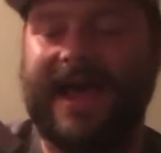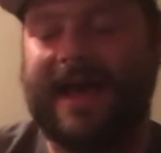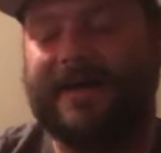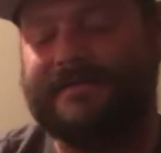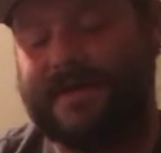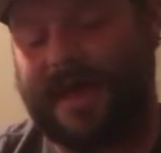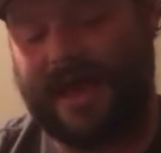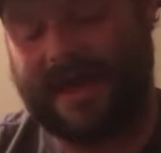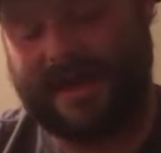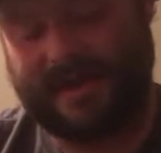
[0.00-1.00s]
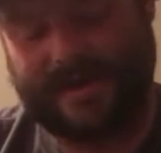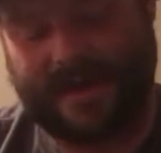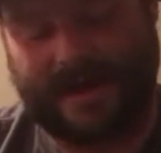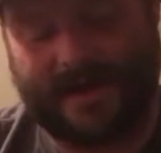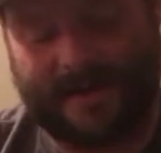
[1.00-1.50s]
have a
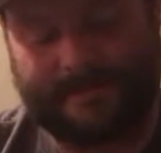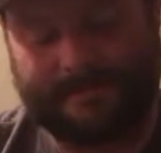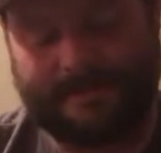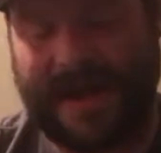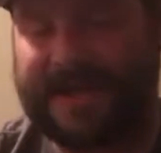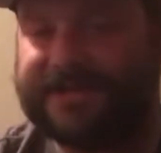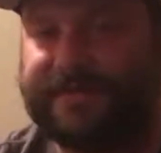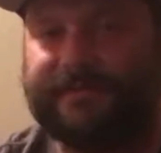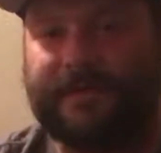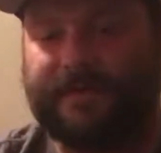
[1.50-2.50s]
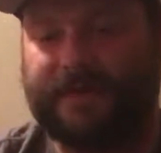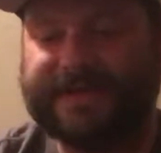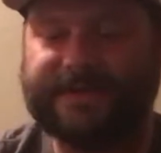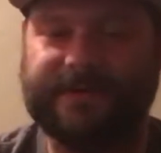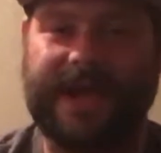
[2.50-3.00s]
passion for
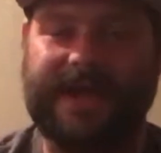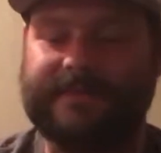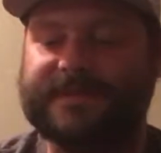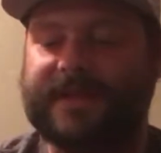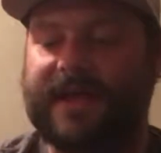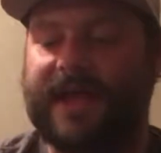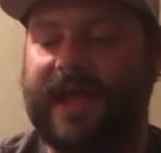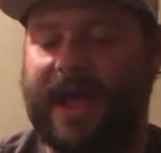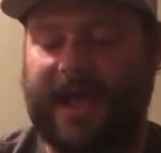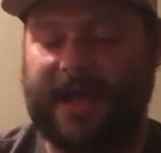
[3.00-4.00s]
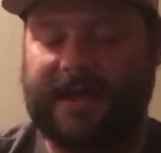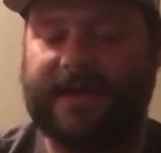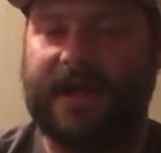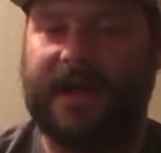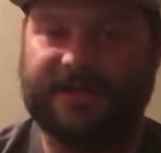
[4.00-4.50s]
rental games
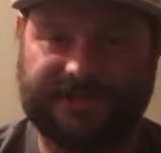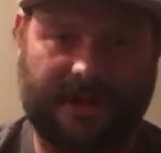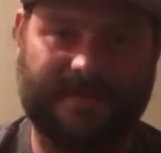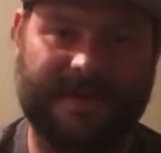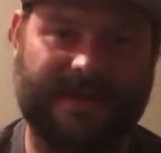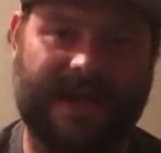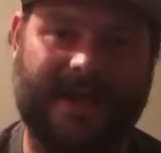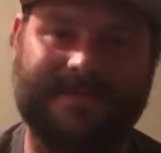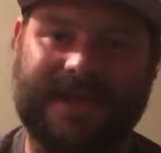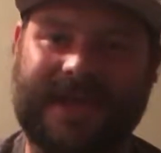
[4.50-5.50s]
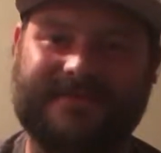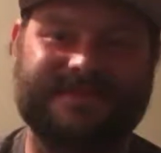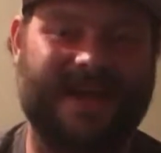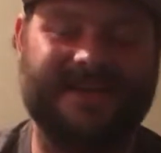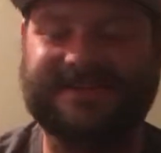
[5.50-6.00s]
and Sharpie name
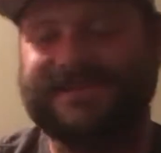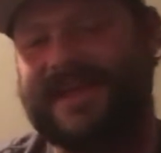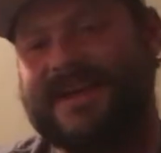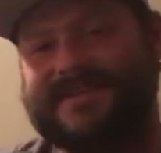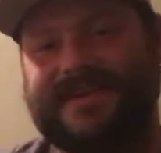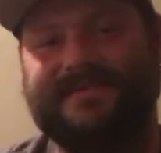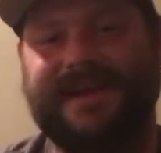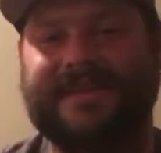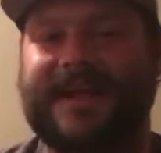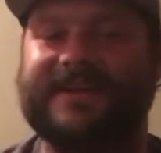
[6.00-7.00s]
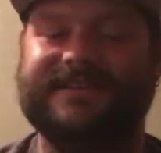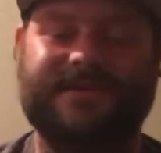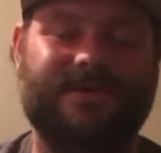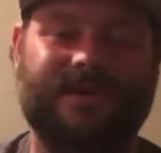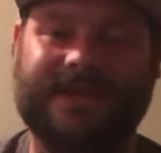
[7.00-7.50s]
games. I just like stuff like that. It's
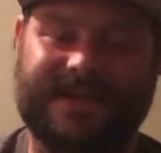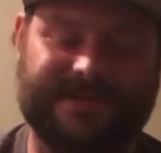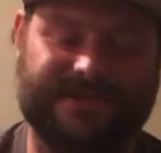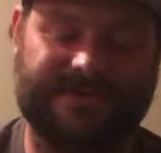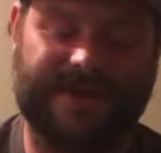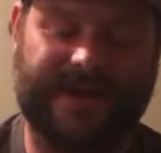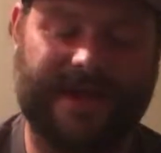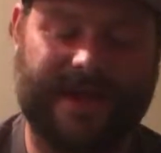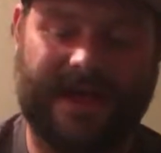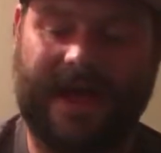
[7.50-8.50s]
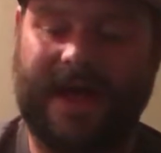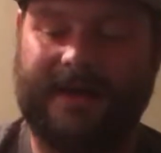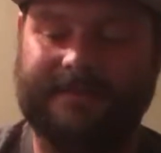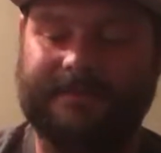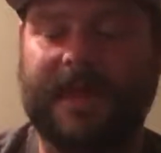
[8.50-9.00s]
cool history.
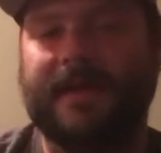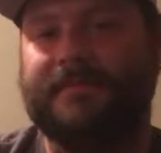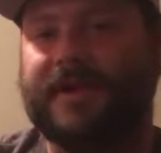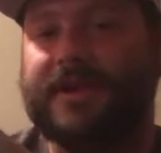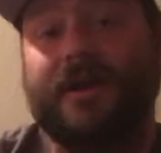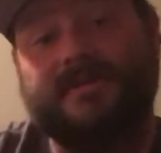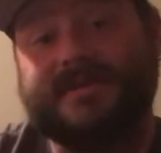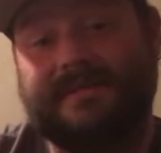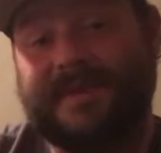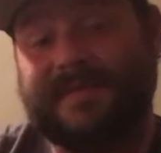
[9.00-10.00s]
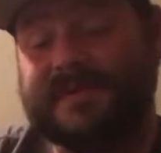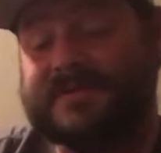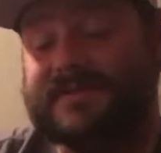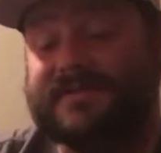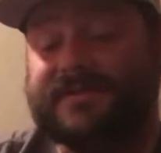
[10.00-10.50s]
But you know, some
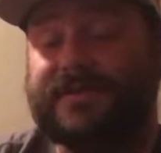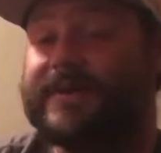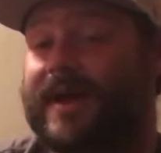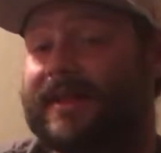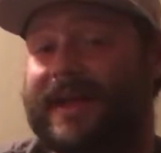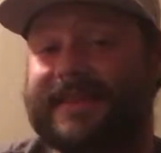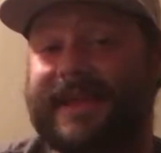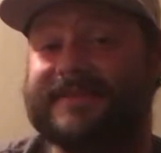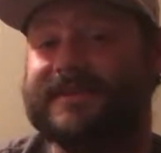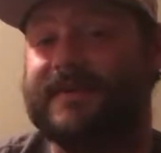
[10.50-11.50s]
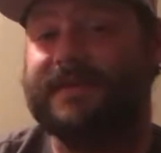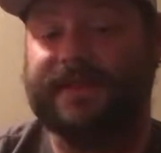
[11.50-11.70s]
people do not like that stuff,